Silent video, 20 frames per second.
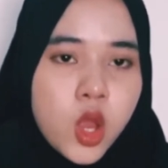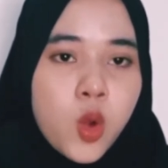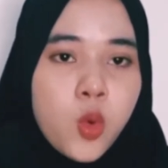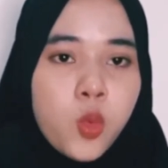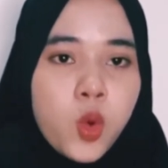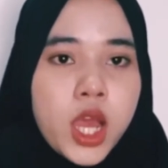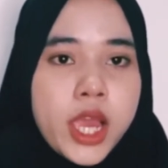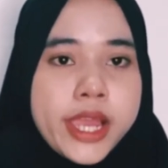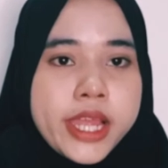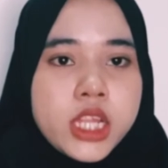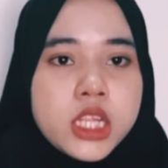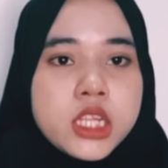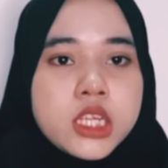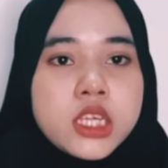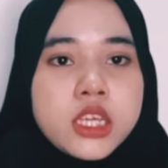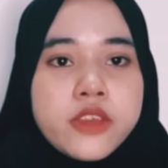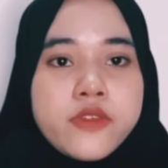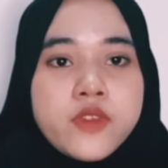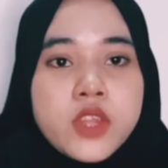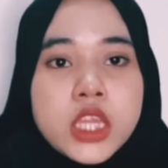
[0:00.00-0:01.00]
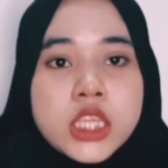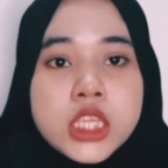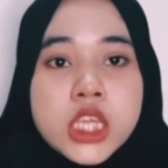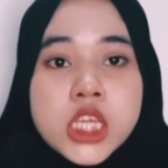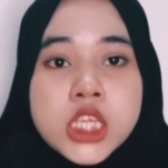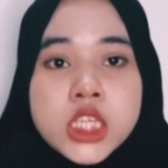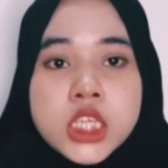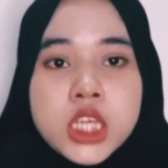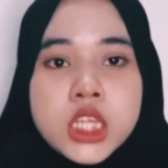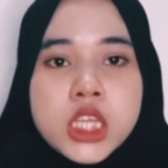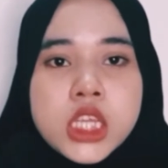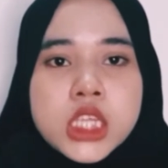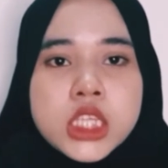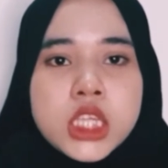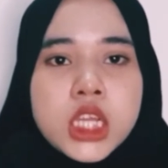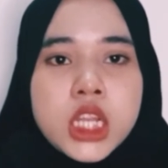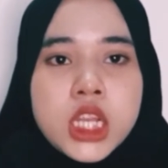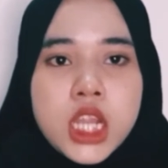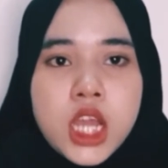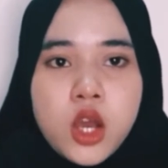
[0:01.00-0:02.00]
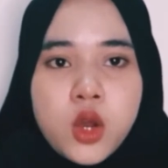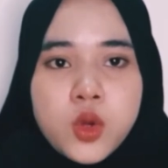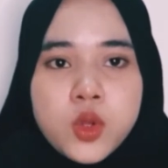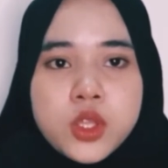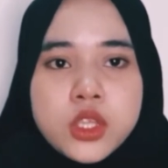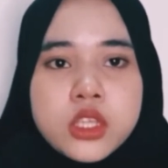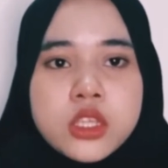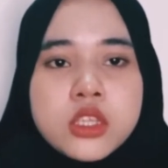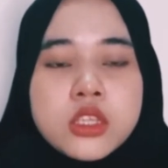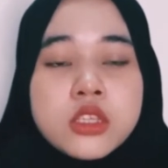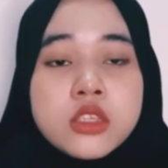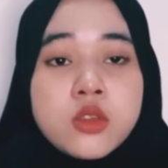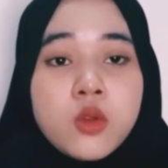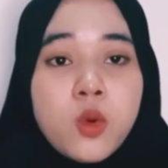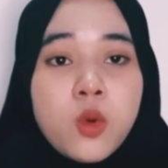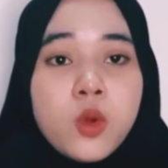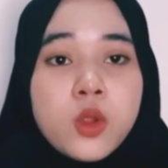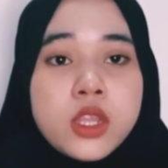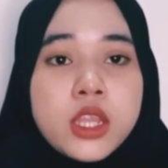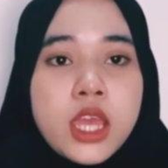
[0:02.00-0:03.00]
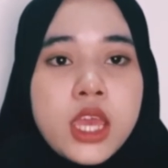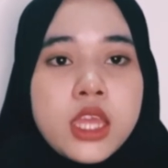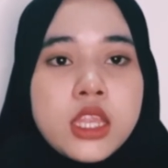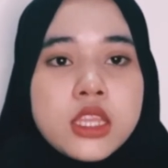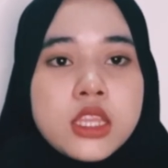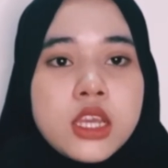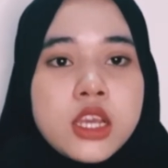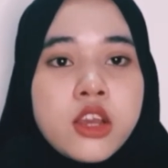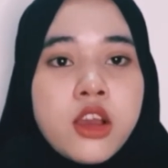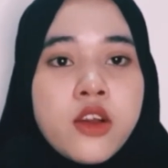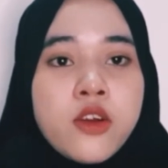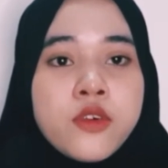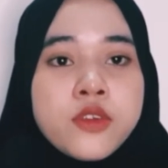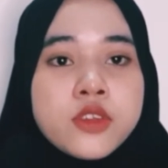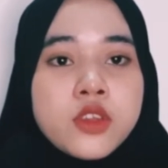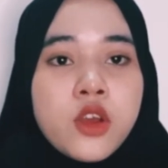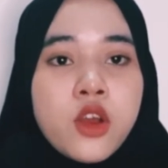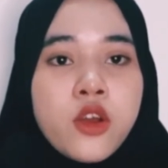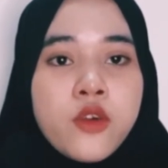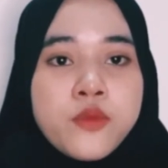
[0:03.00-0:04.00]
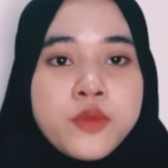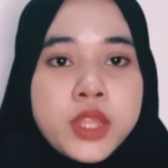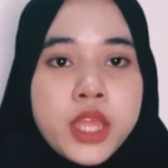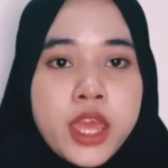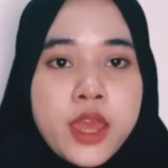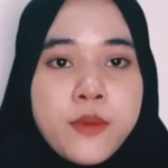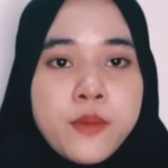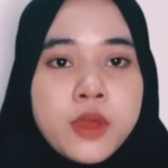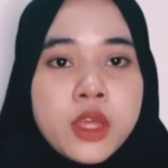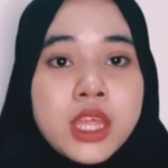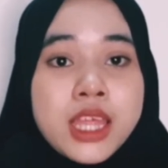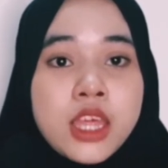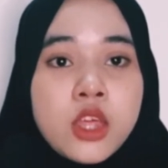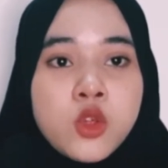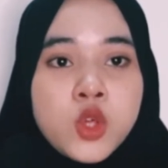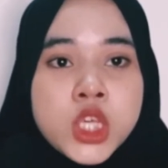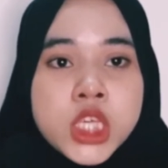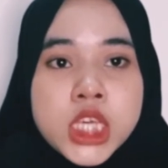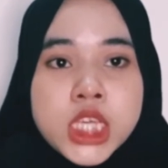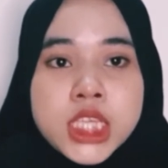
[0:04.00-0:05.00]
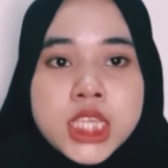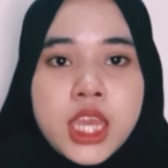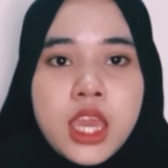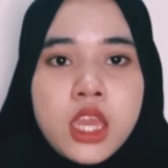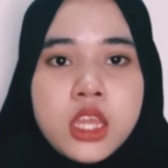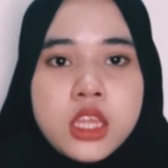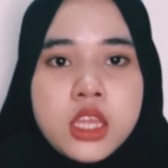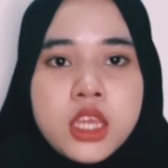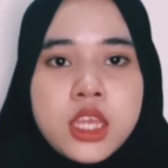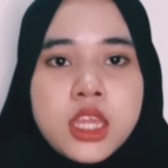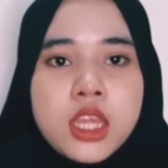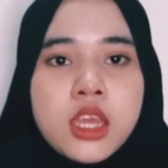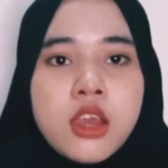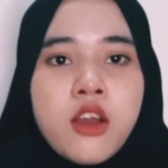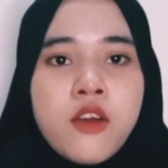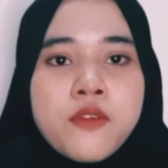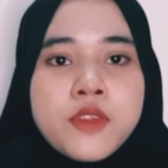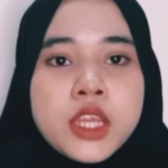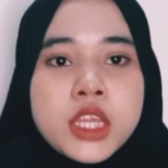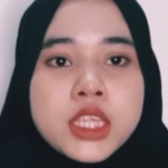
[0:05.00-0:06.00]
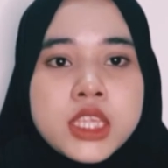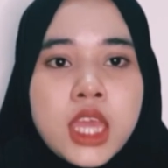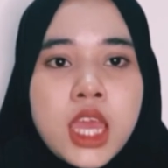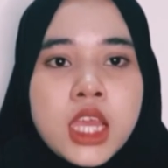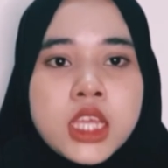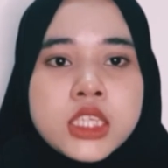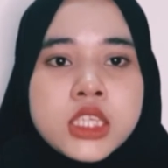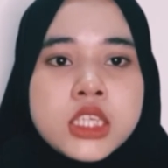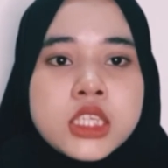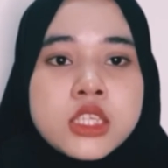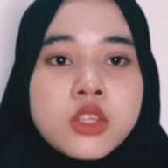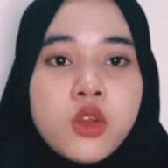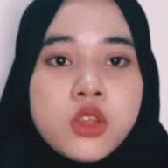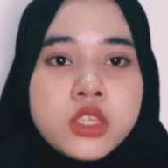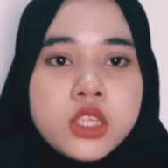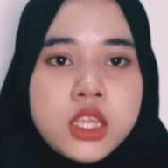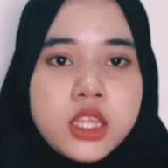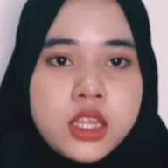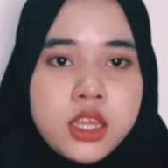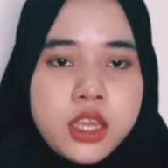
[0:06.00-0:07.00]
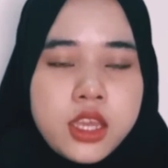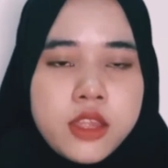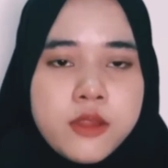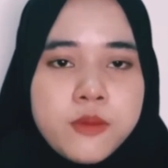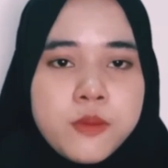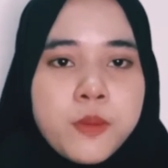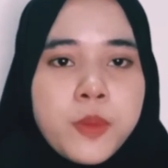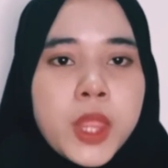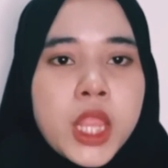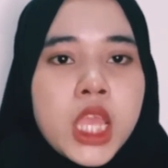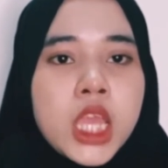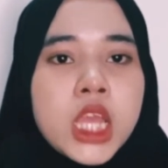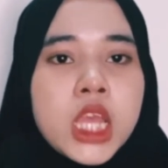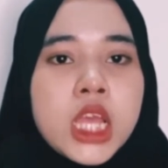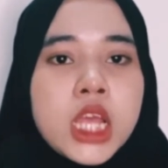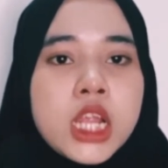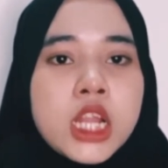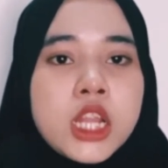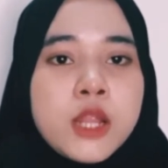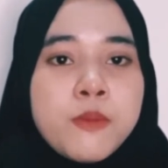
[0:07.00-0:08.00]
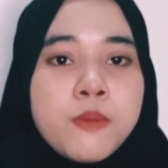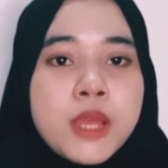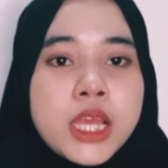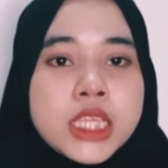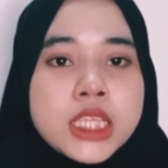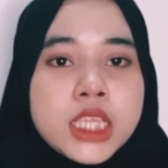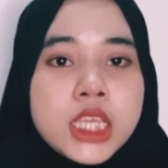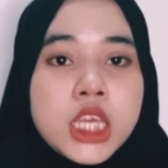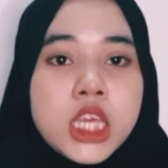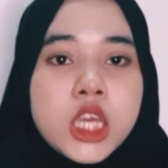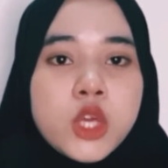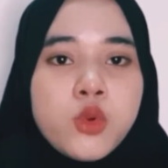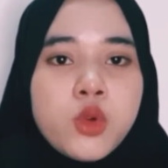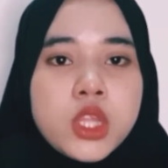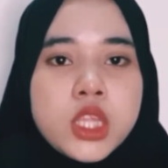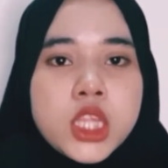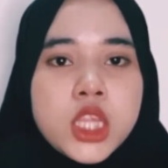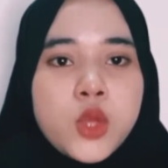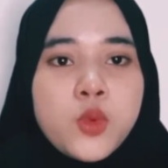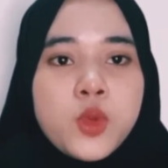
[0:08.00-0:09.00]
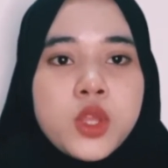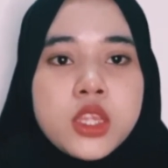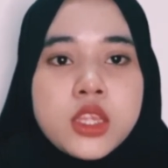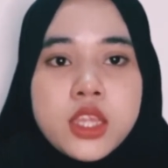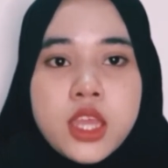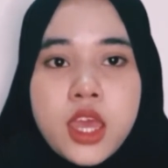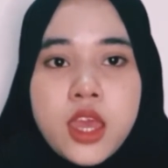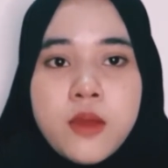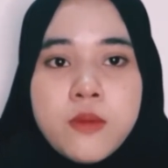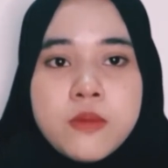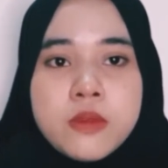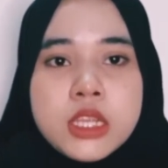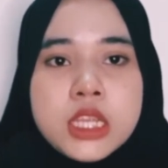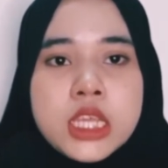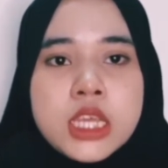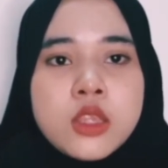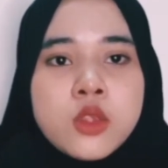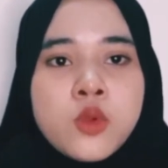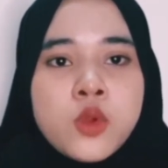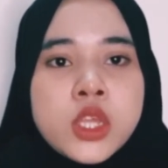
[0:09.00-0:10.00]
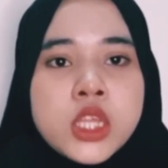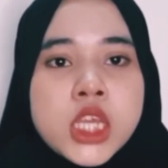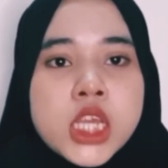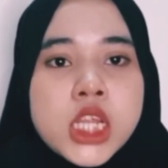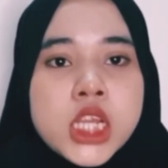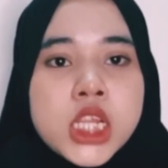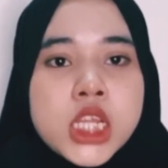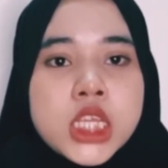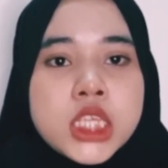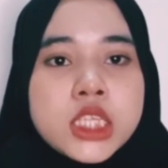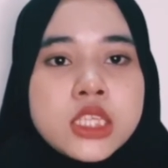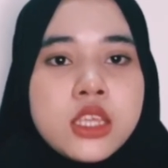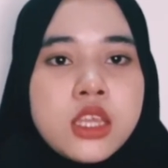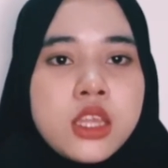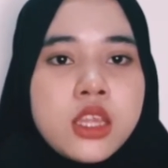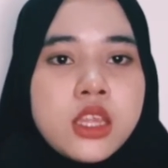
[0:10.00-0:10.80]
While if taxation is allowed, so that the cost of debt, which is steady after tax, is considered, replacing equity with debt lead to decrease in